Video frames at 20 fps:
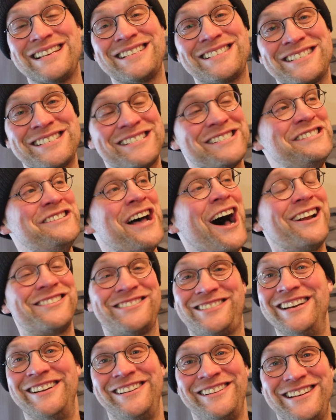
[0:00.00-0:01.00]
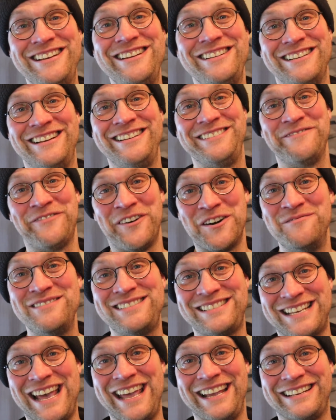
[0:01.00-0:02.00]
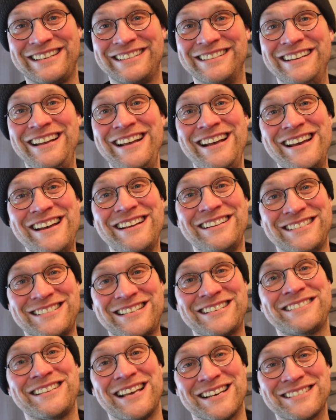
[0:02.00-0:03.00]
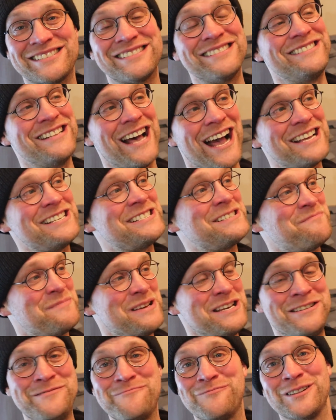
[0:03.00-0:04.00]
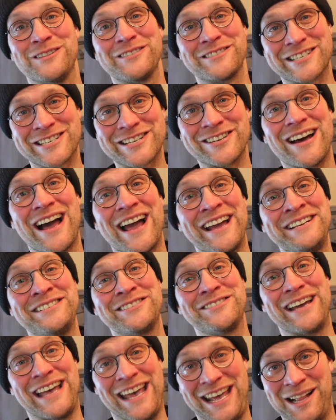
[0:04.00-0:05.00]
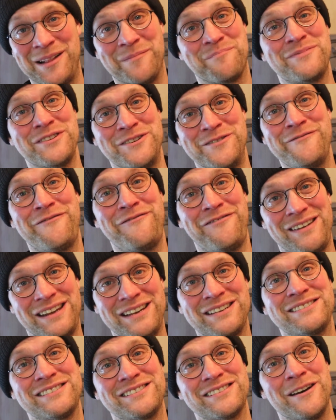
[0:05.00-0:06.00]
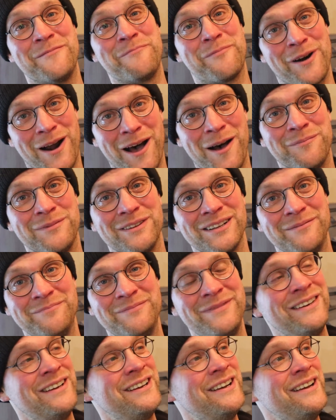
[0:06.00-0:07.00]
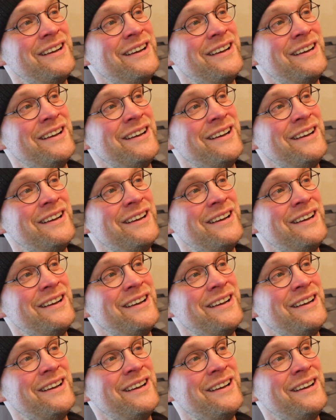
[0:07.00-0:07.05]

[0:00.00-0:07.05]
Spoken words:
This is not from Satan. This is just nice people trying to help you fix a problem.